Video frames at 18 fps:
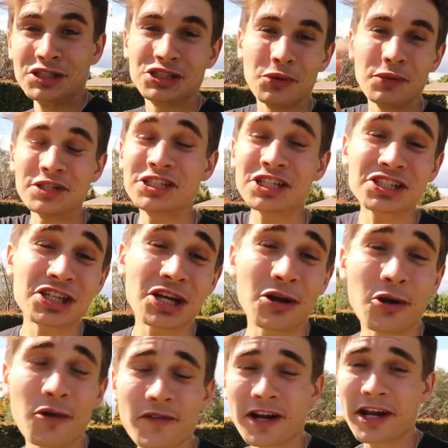So we just got
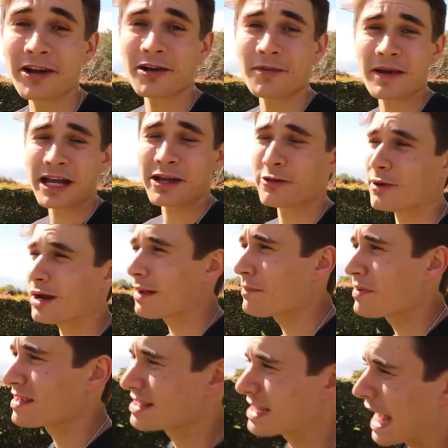over here to my
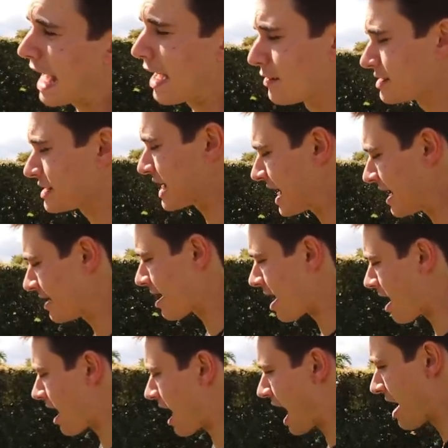grandpa's house, and
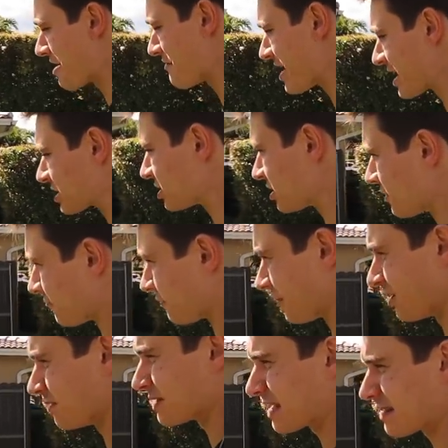I've actually
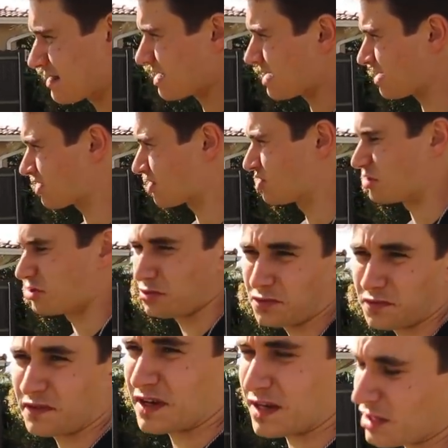filmed, I think, 2
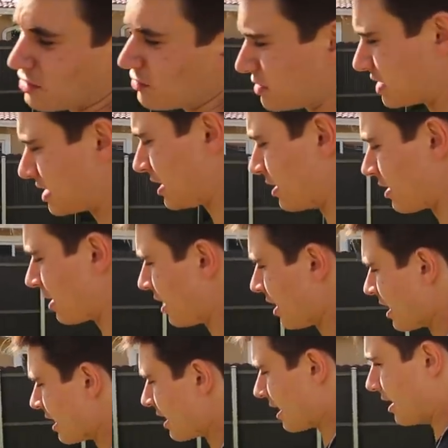videos here
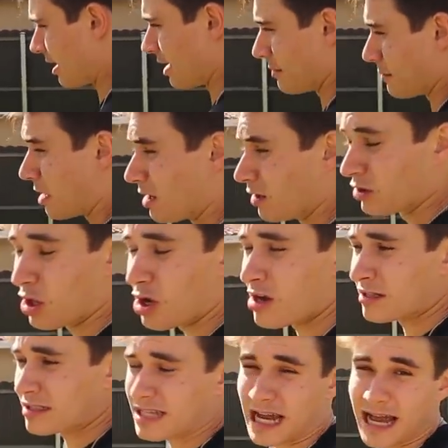a
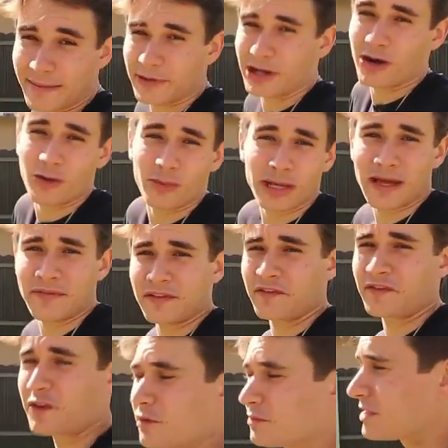long time ago. We haven't
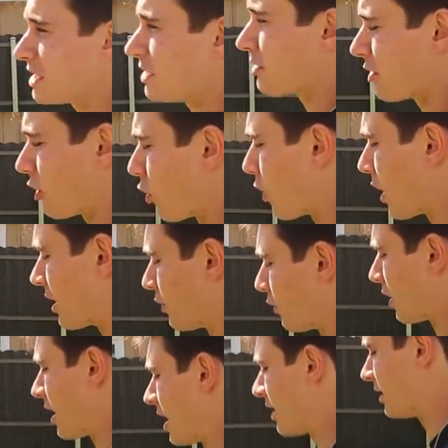filmed here in quite a
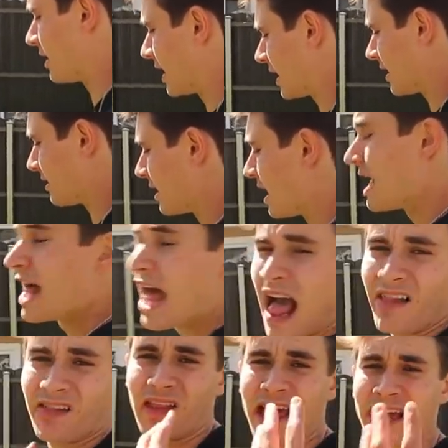while, and
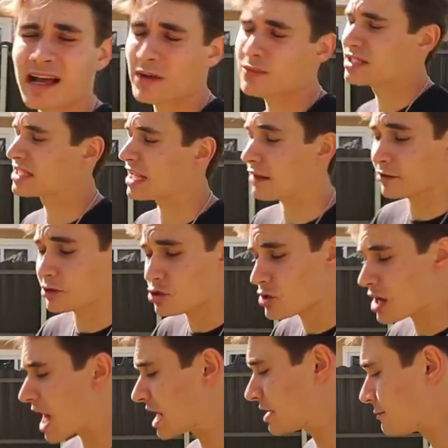like I was telling you
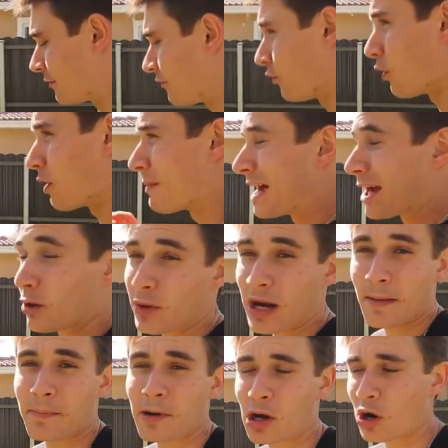guys before, my
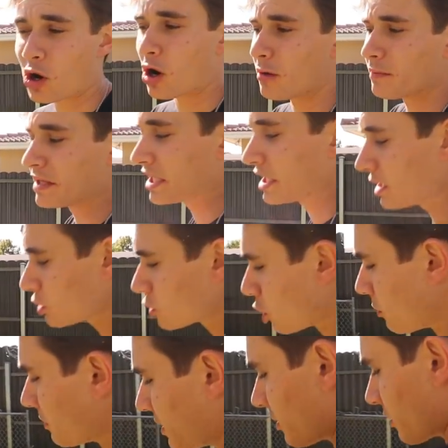grandpa called me. He
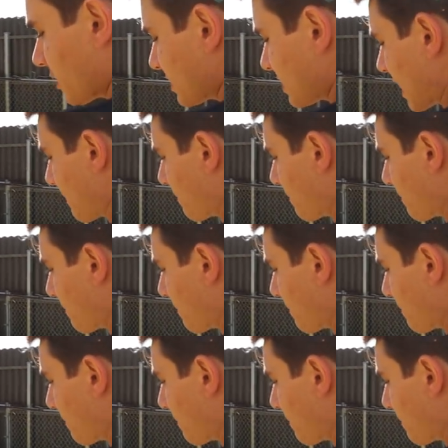told me there is a